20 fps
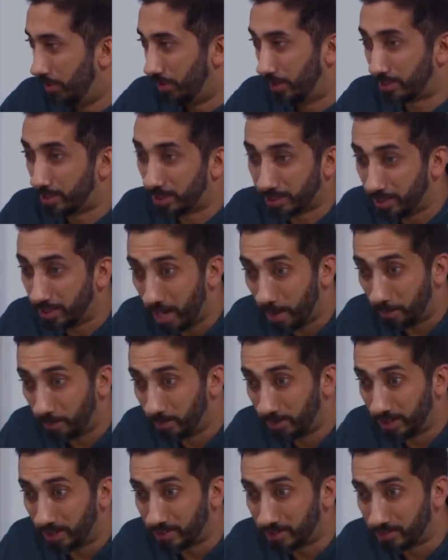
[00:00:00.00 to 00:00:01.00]
That's not going to
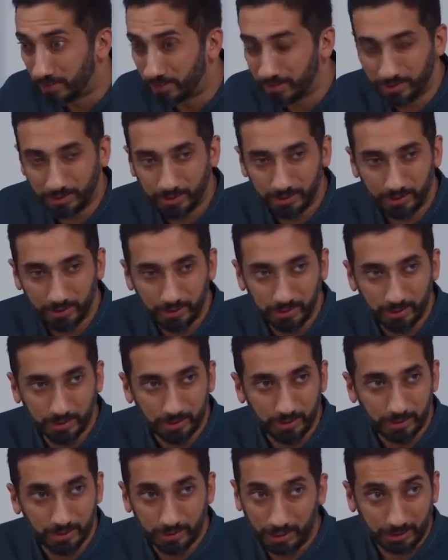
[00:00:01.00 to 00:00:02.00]
happen with us.
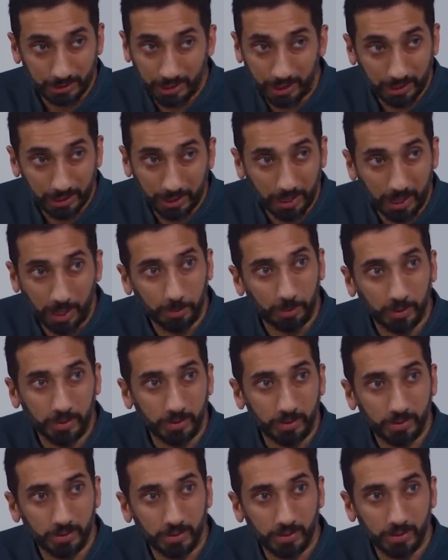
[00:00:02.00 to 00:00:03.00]
That's not going to
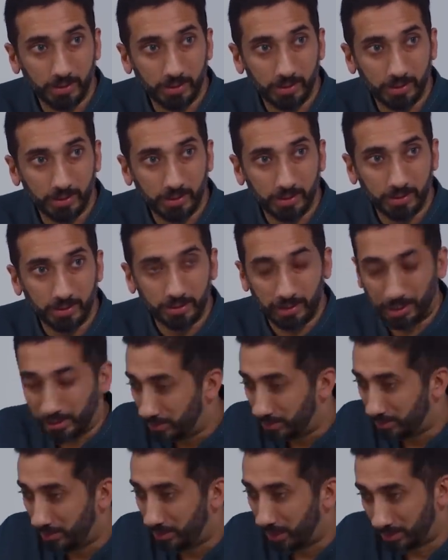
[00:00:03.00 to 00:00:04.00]
happen.
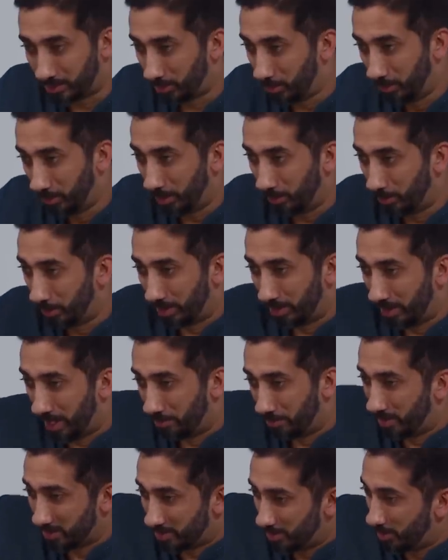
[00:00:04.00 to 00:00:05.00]
That's only with
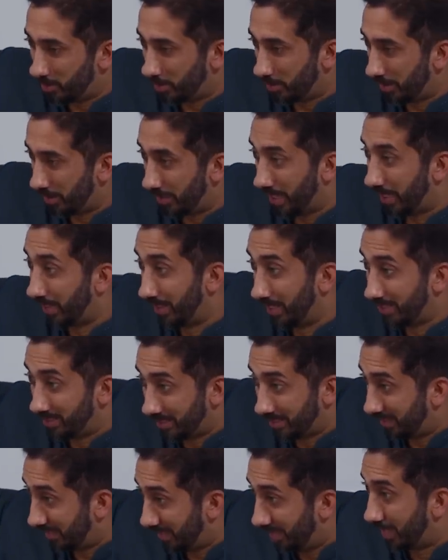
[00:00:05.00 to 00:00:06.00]
that messenger and that
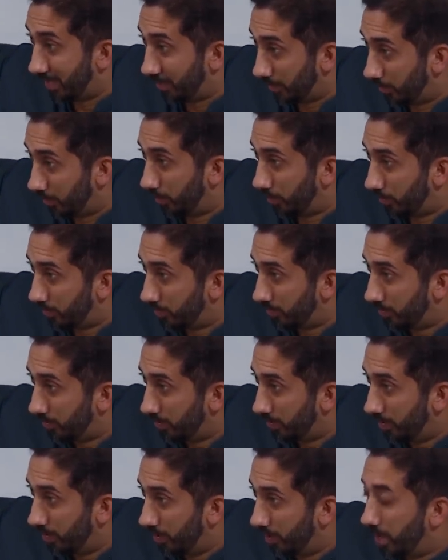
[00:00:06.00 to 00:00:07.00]
lesson that he had to learn.
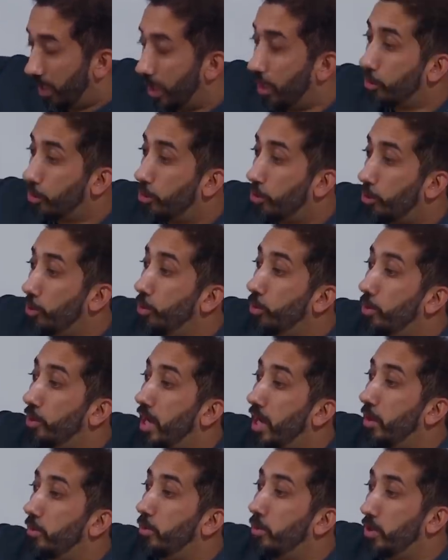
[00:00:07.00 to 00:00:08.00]
And through
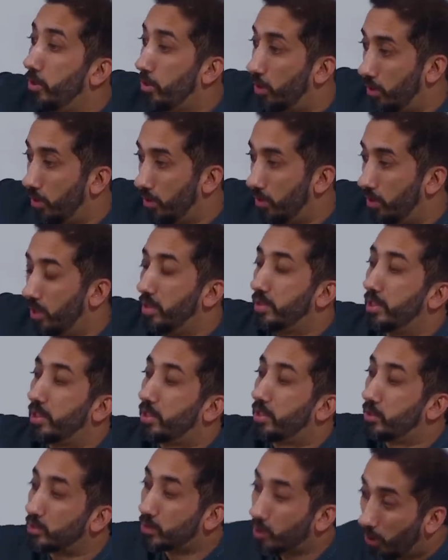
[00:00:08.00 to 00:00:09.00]
that we know
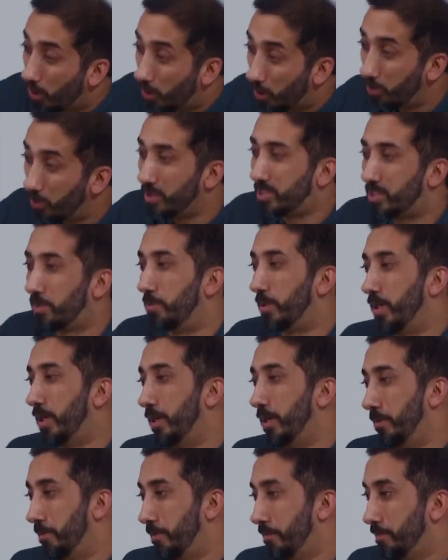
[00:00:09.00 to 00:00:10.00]
that there's always a
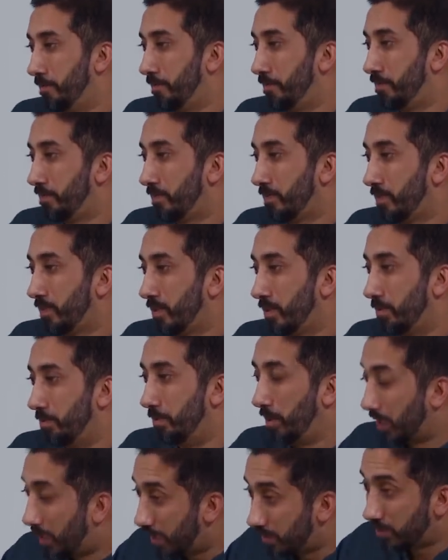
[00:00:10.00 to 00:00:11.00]
plan.
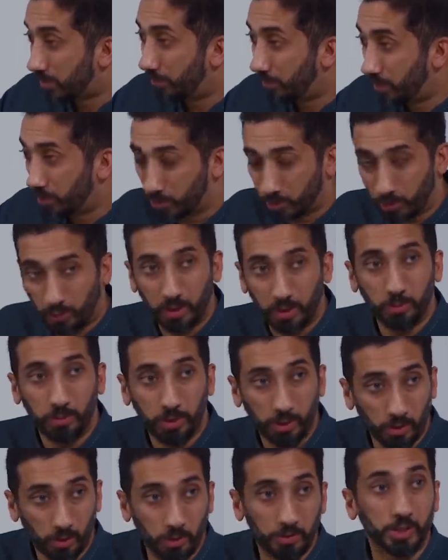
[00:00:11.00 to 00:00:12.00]
Because of this story,
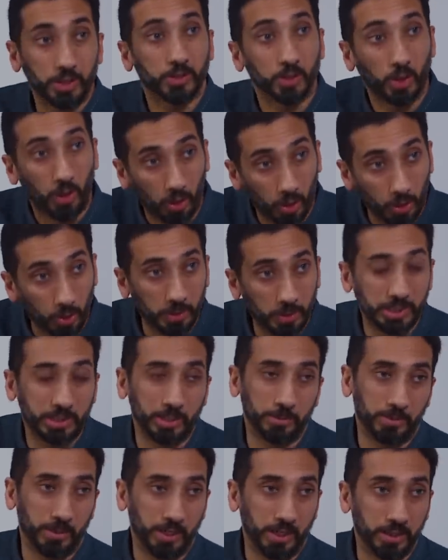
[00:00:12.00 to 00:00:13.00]
we know there's always
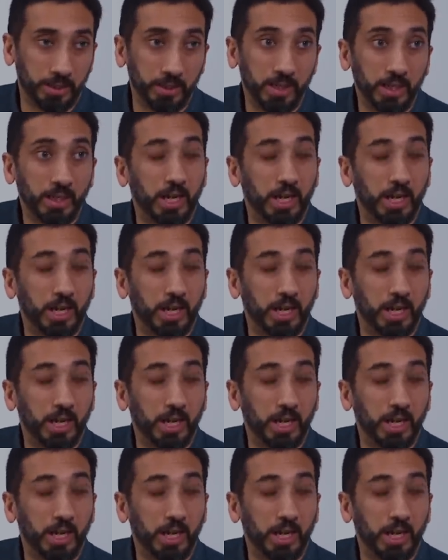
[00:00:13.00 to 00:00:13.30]
a plan.